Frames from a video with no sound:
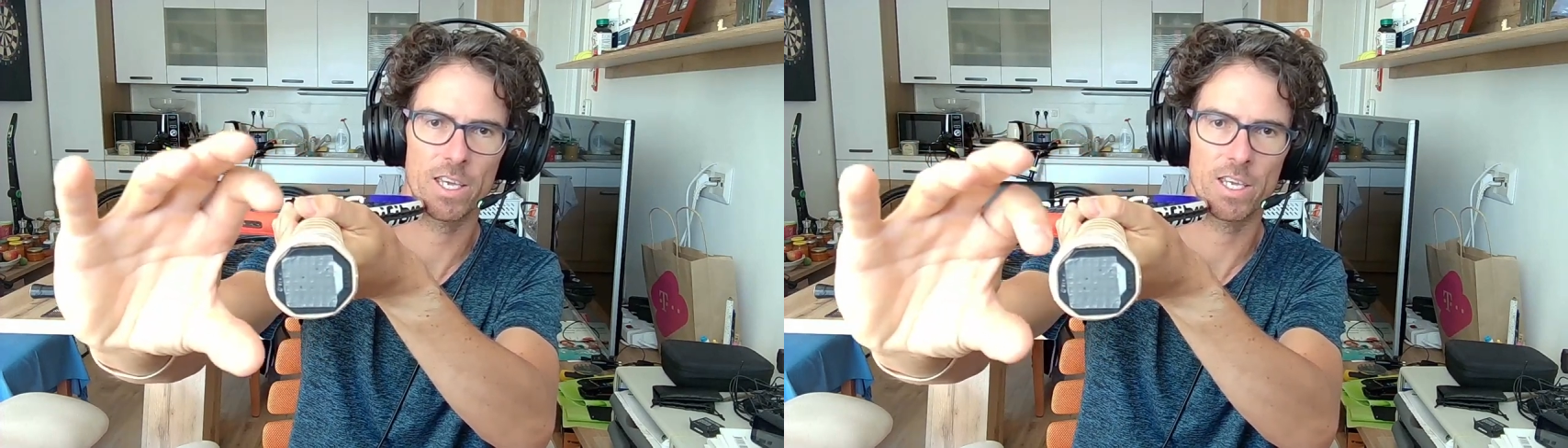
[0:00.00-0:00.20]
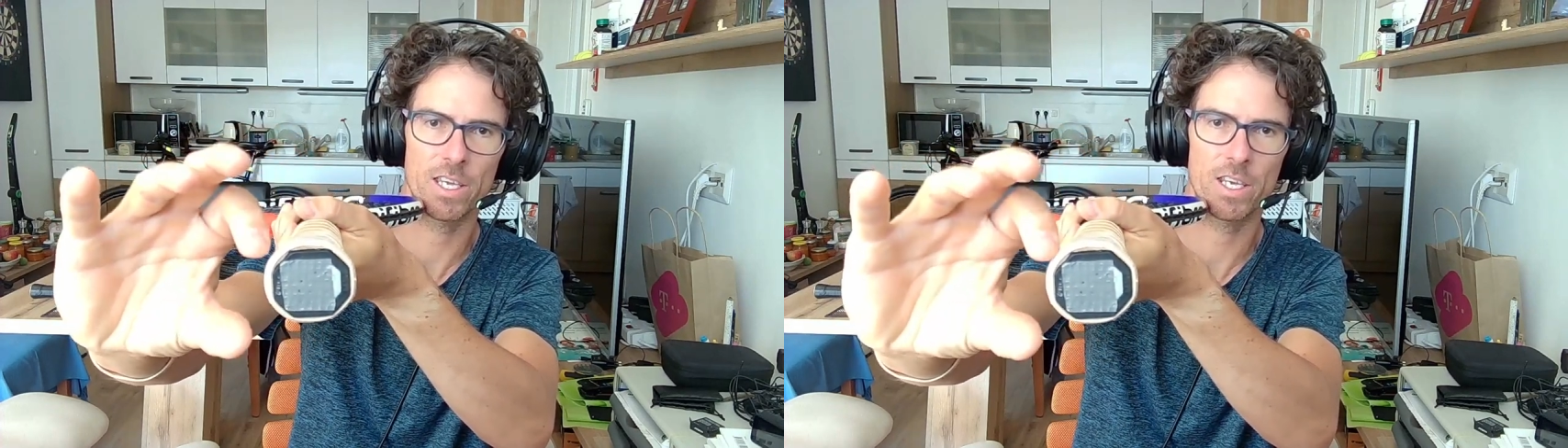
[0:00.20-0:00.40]

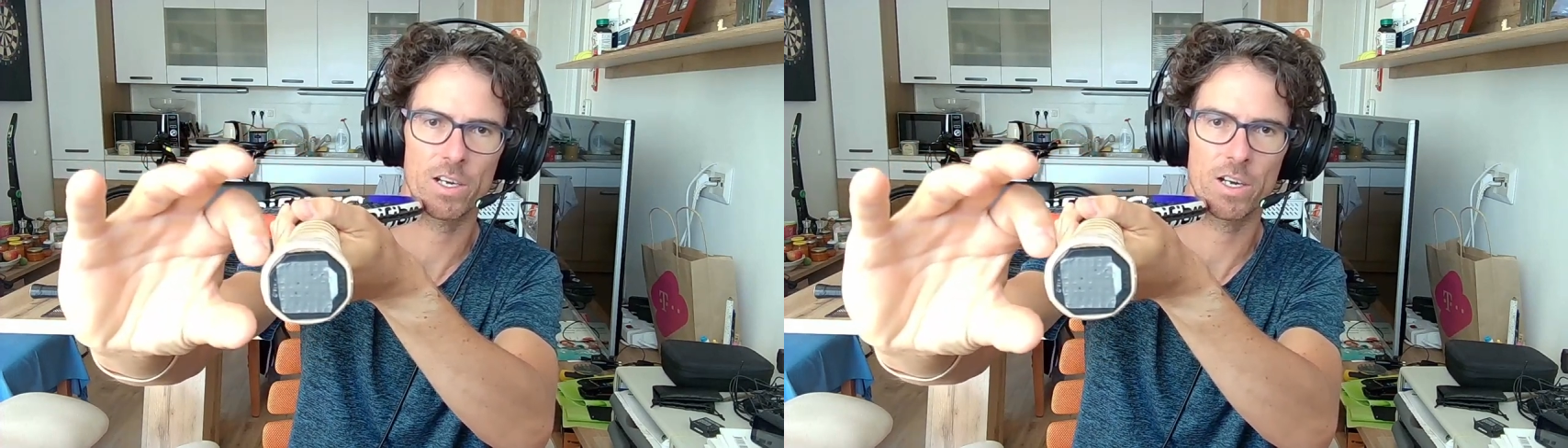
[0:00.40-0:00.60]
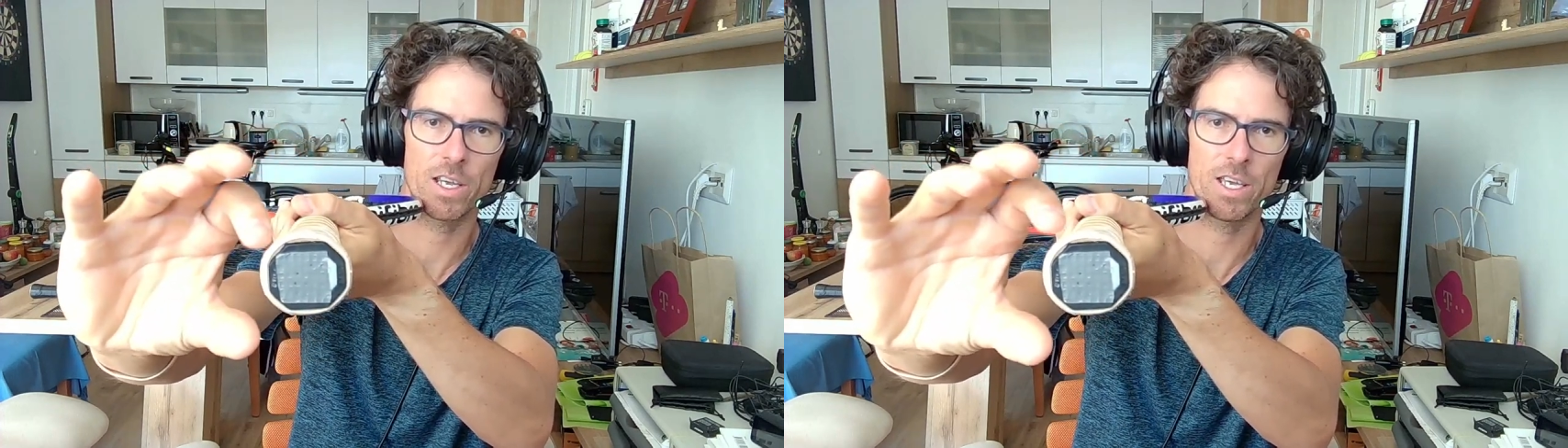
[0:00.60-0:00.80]

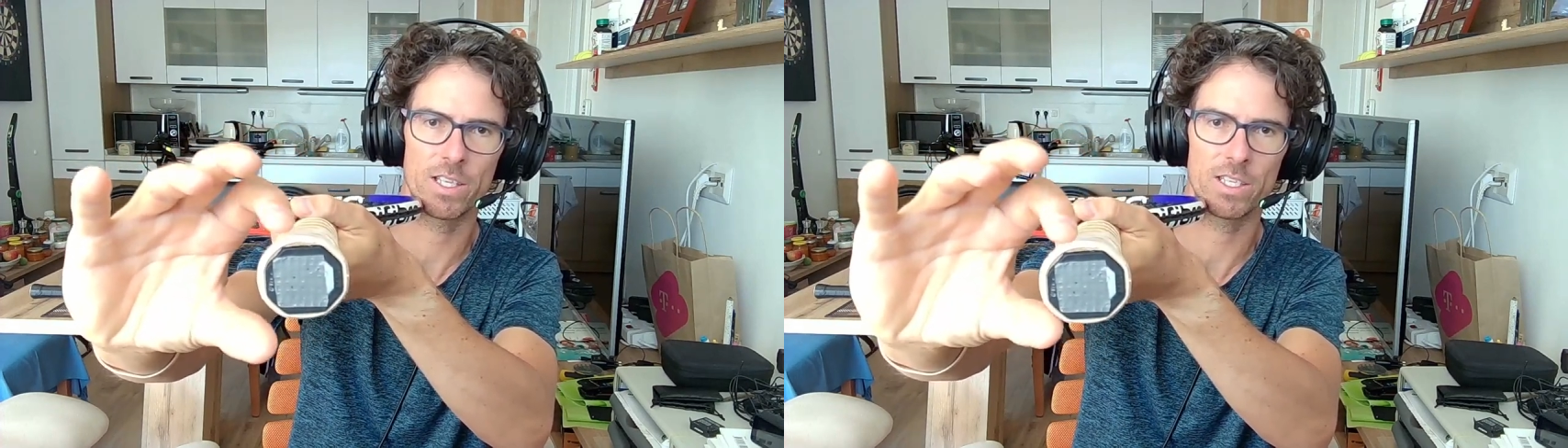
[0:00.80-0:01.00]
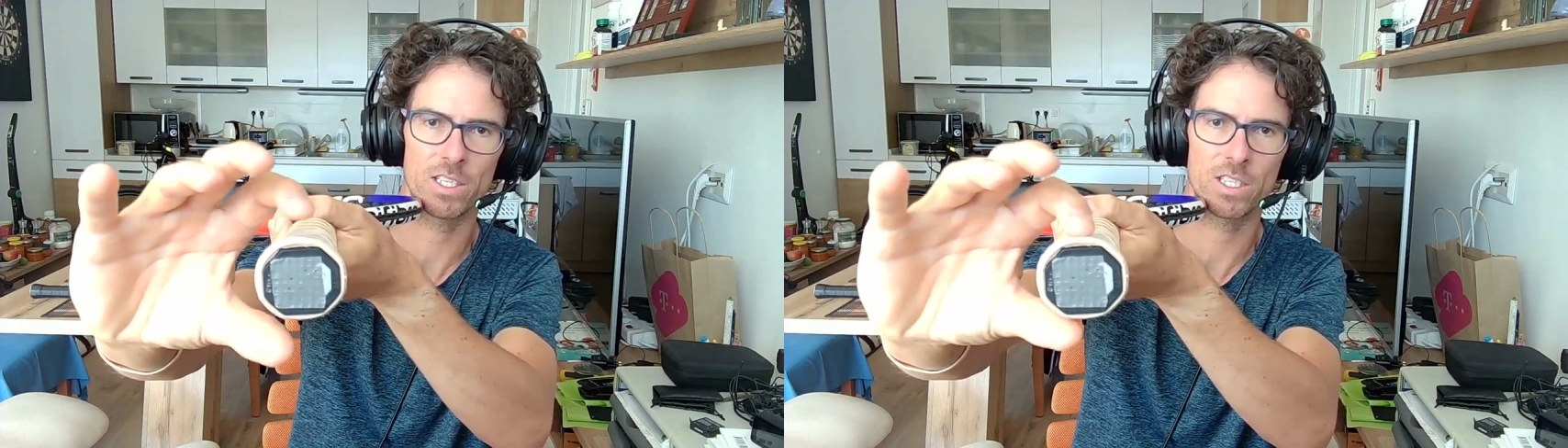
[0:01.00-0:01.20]

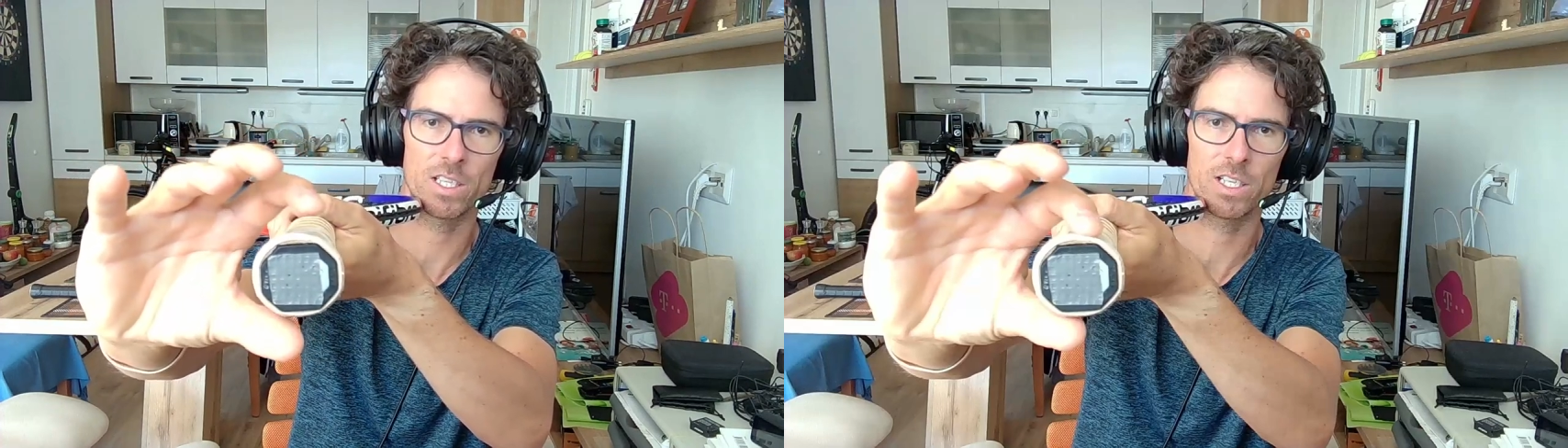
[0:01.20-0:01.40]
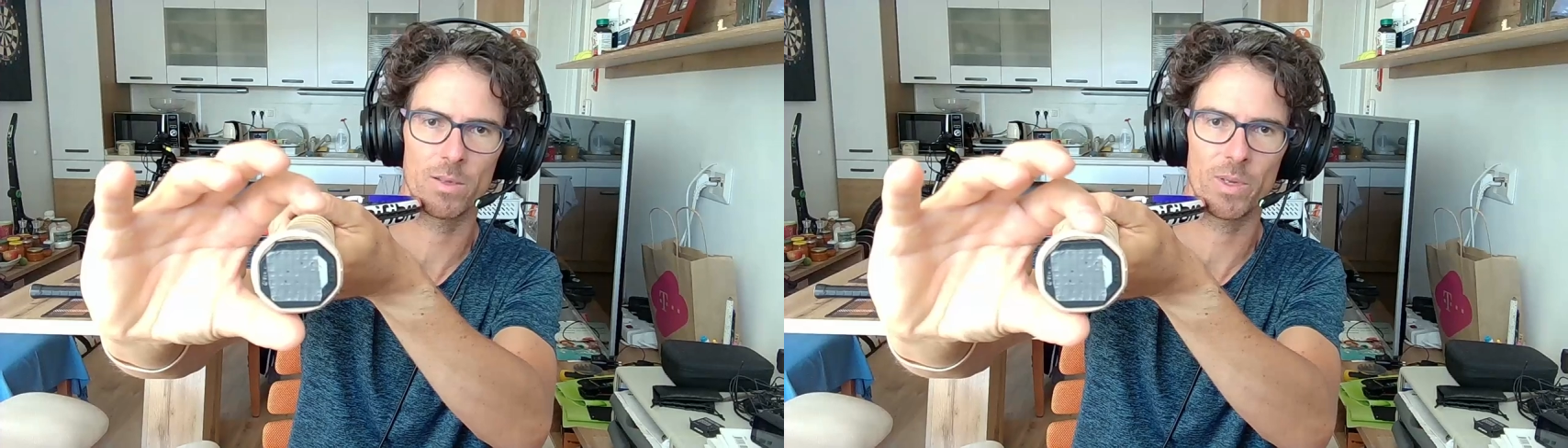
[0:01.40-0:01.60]
it is a
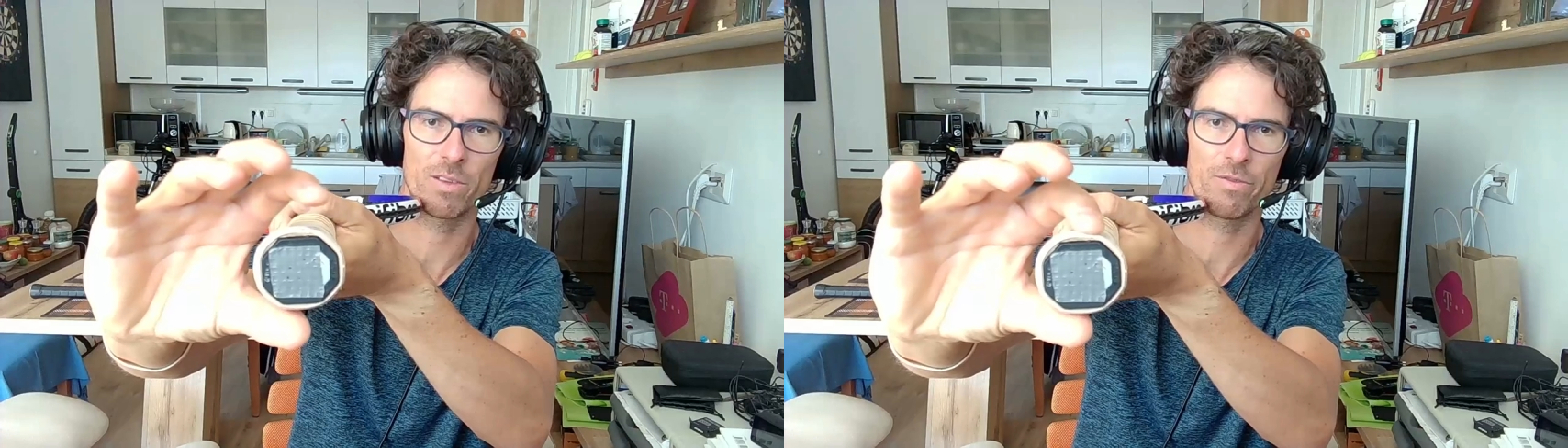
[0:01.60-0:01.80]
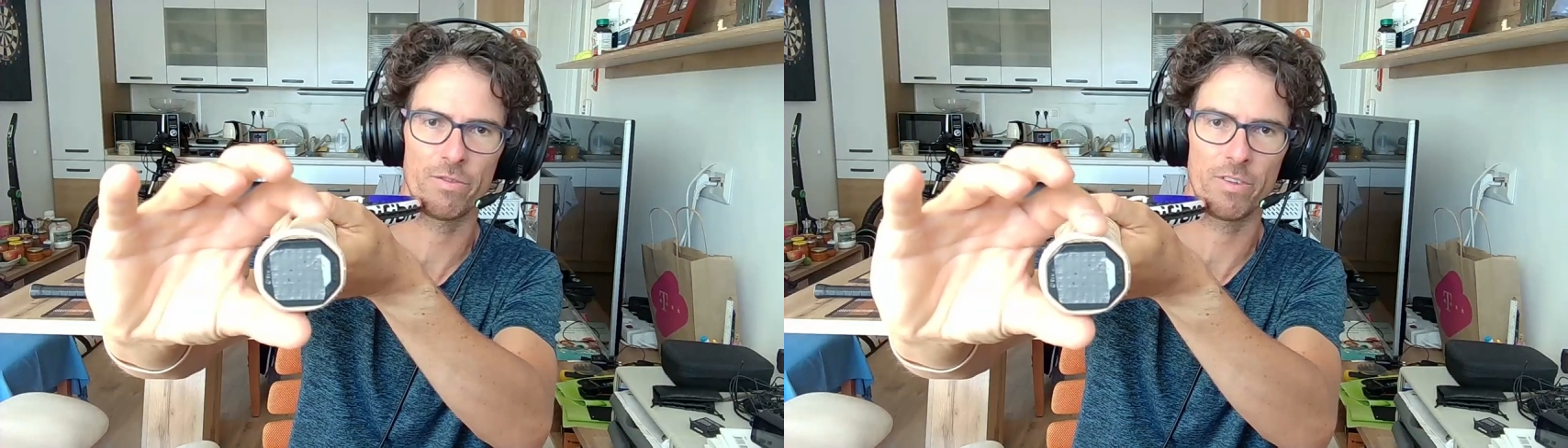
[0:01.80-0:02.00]
little bit
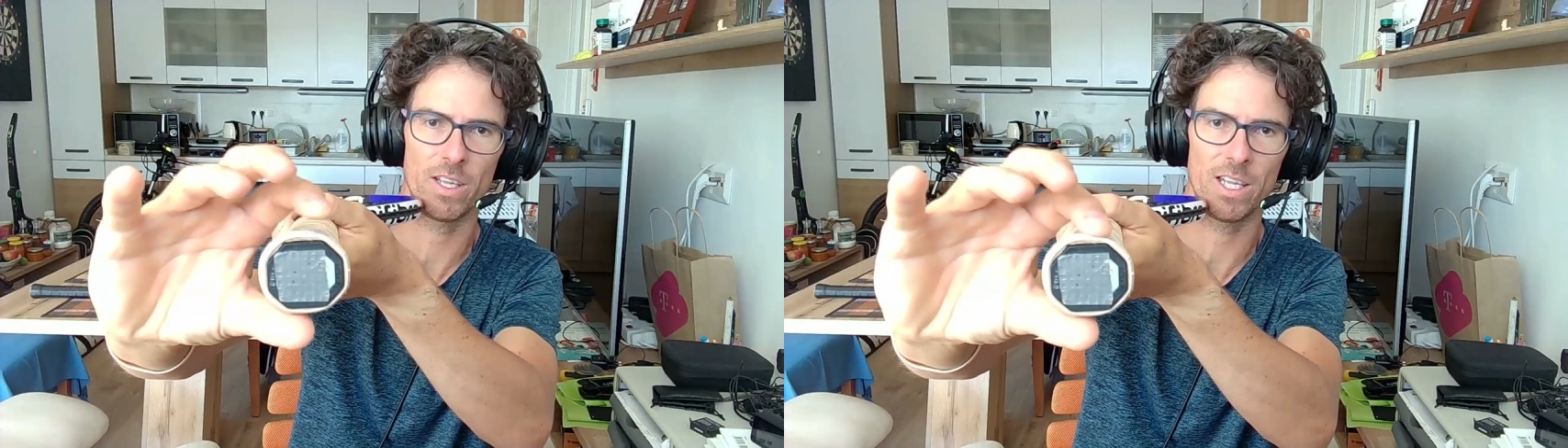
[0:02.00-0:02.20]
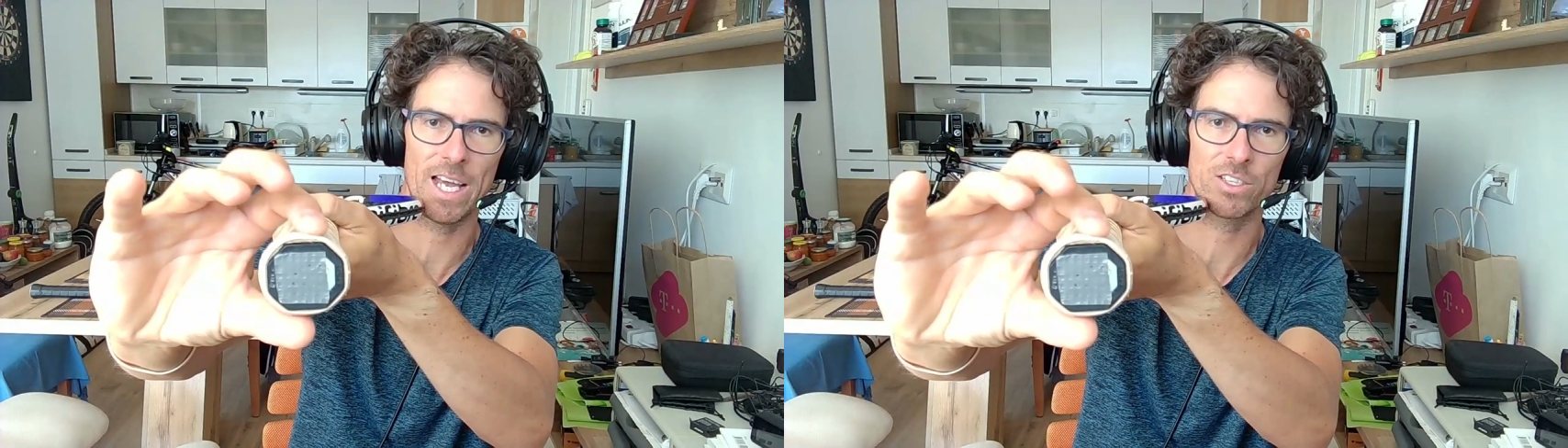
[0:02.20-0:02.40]

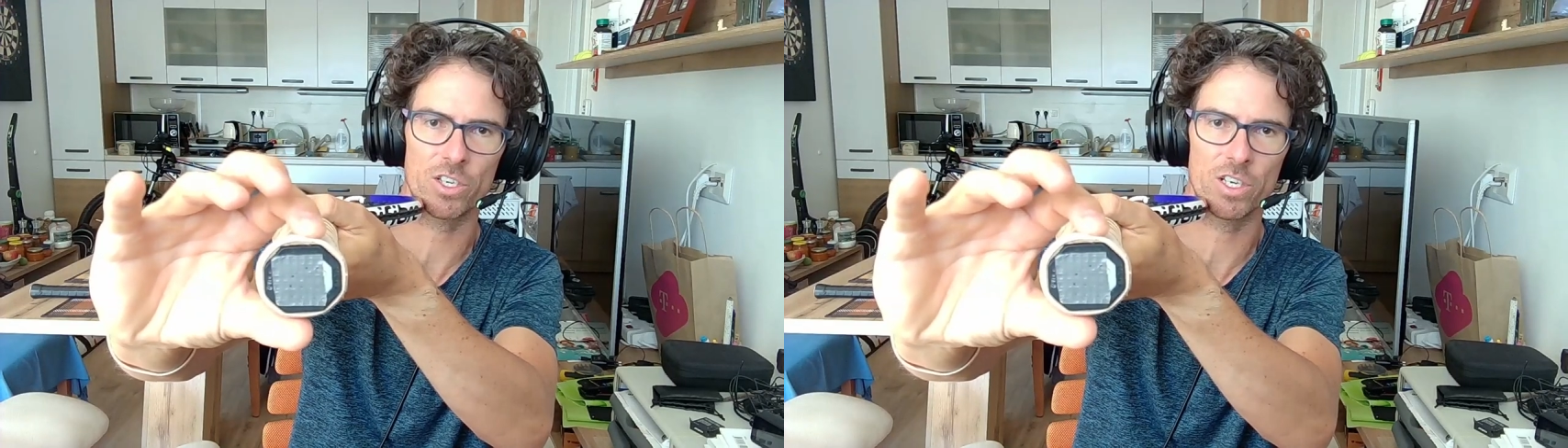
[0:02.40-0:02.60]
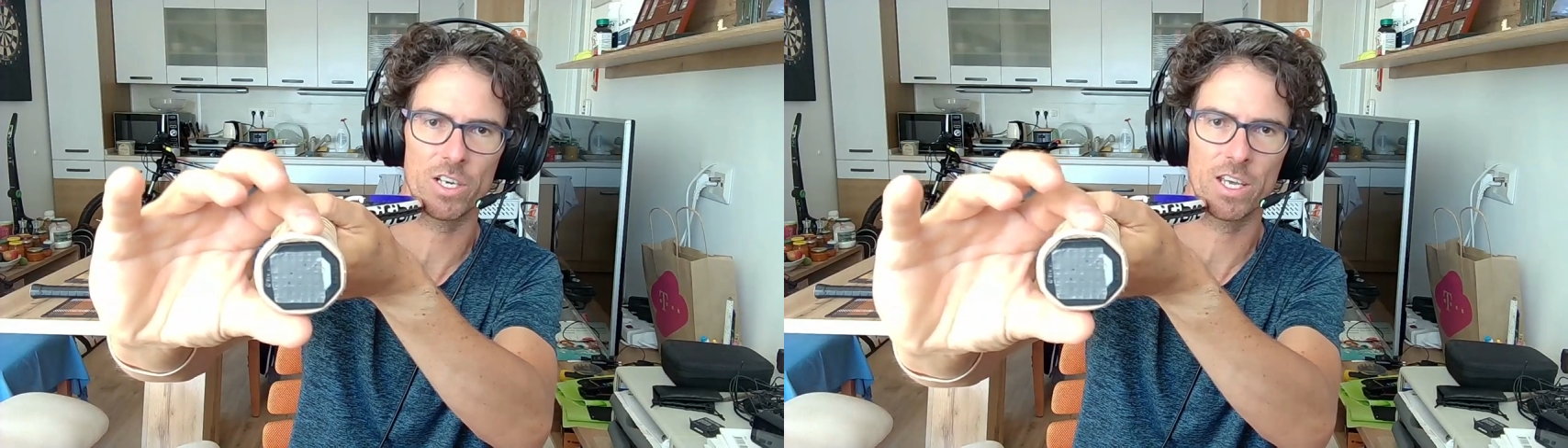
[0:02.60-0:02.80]

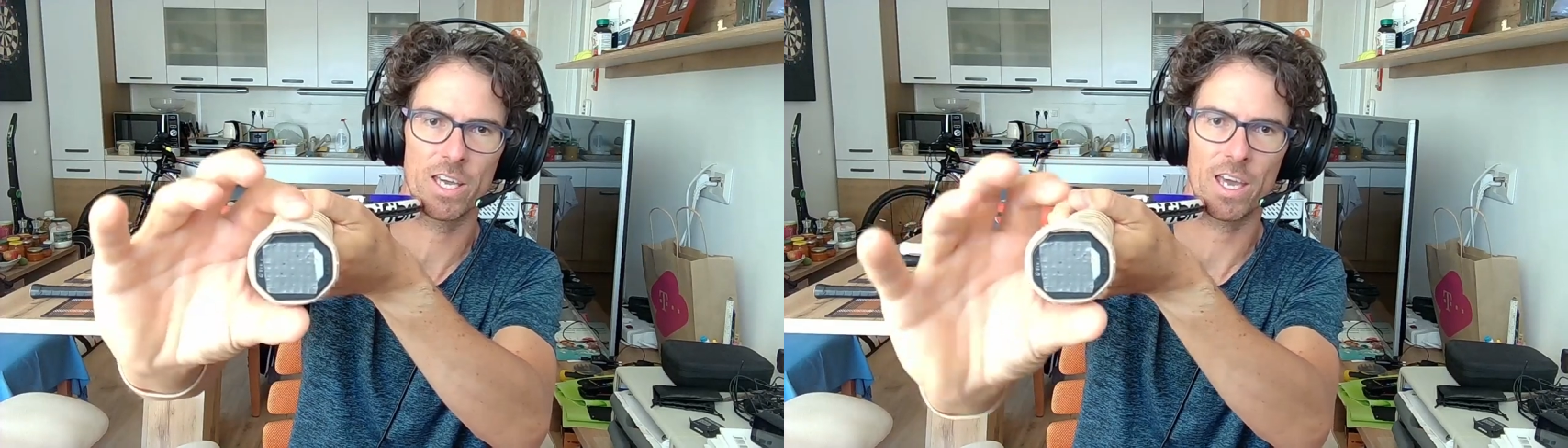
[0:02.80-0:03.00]
flatter,